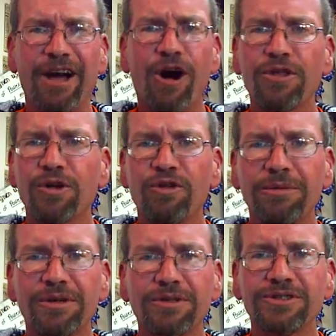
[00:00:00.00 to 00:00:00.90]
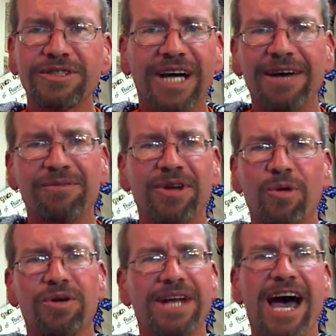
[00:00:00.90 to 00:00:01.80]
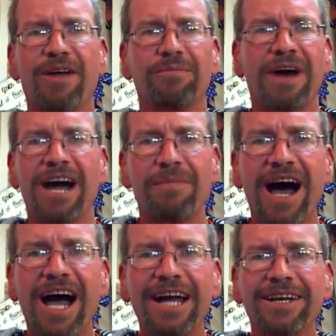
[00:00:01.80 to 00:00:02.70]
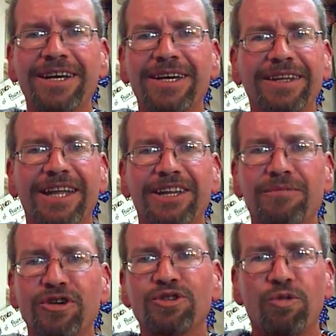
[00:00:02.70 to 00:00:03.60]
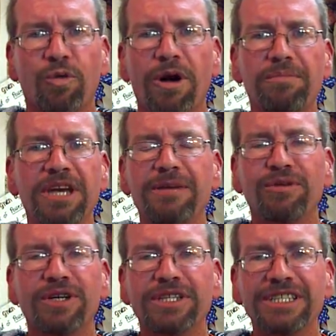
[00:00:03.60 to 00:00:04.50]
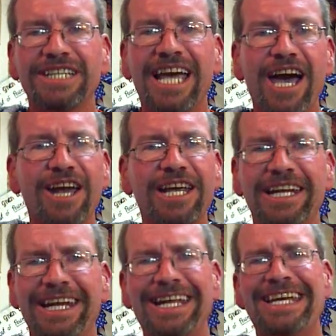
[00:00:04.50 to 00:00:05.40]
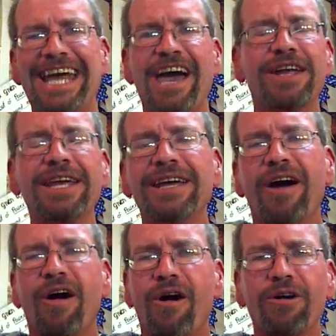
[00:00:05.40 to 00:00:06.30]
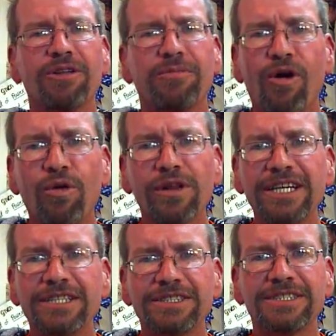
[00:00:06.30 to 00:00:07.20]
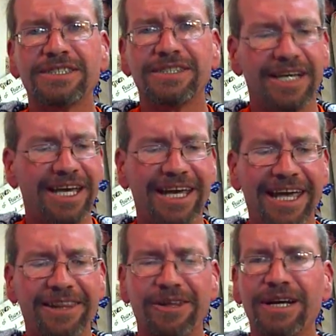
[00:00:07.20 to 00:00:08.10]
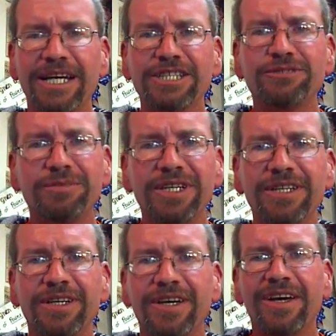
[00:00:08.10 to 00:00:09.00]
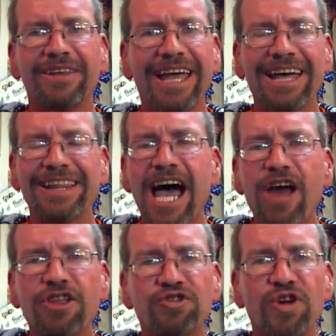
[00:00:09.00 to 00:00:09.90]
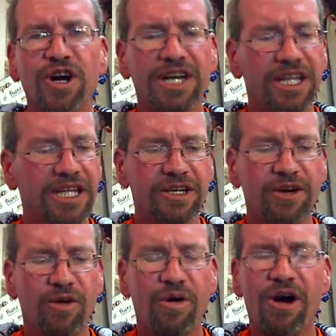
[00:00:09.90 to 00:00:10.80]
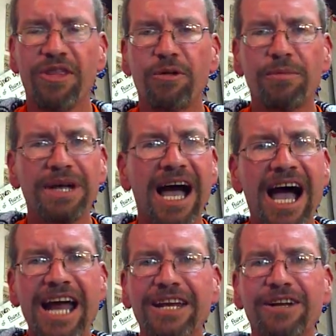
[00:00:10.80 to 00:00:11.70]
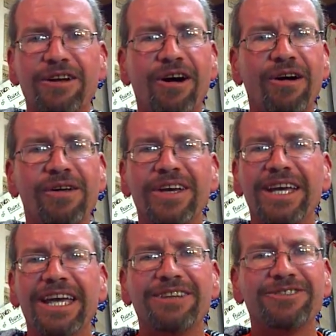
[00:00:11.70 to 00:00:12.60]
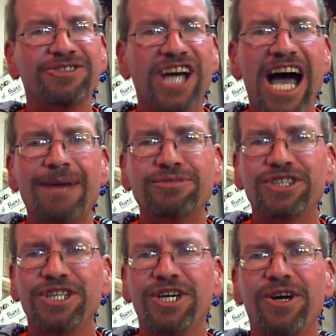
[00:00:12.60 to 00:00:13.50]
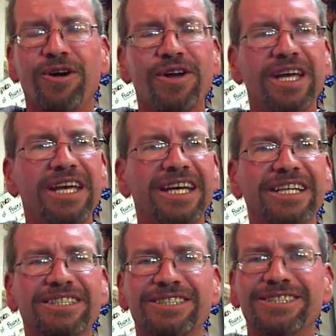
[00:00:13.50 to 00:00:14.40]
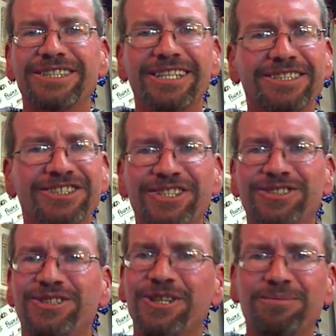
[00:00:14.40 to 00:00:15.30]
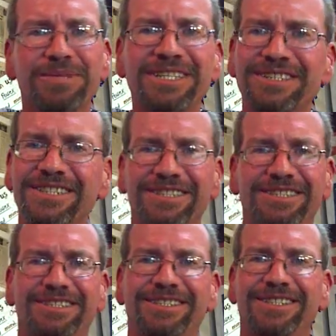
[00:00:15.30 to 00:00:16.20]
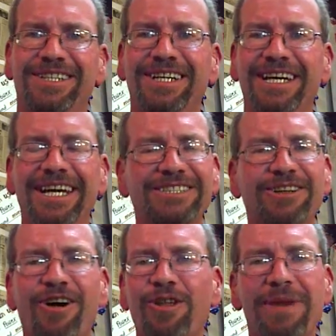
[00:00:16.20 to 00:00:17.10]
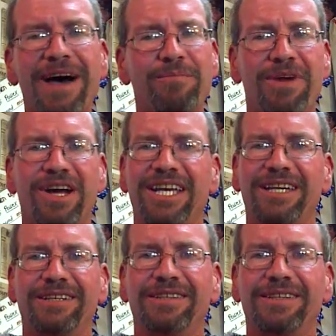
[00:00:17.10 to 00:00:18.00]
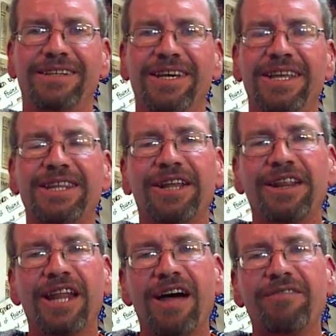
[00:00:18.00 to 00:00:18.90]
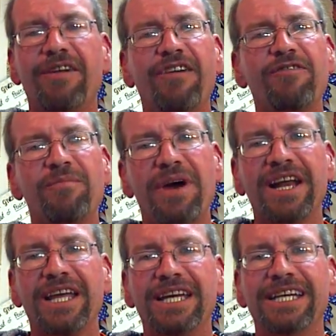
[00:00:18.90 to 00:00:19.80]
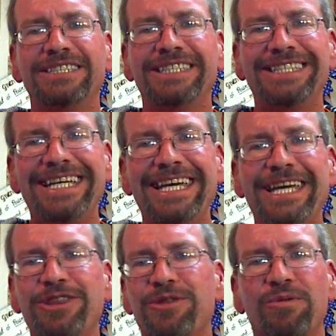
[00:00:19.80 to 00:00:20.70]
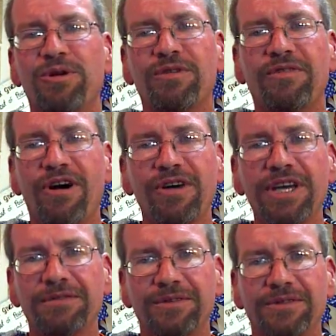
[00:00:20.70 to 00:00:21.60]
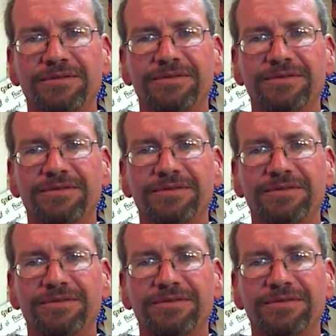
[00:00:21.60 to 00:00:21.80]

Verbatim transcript: they are the criminals. I have no doubt in my mind that the most corrupt people in this county, in any county, are the police and their henchmen they allow the drug dealing to go on. They're behind it all. It's job security. It's it's just good business. It's all about money. The love of money is indeed the root of all evil.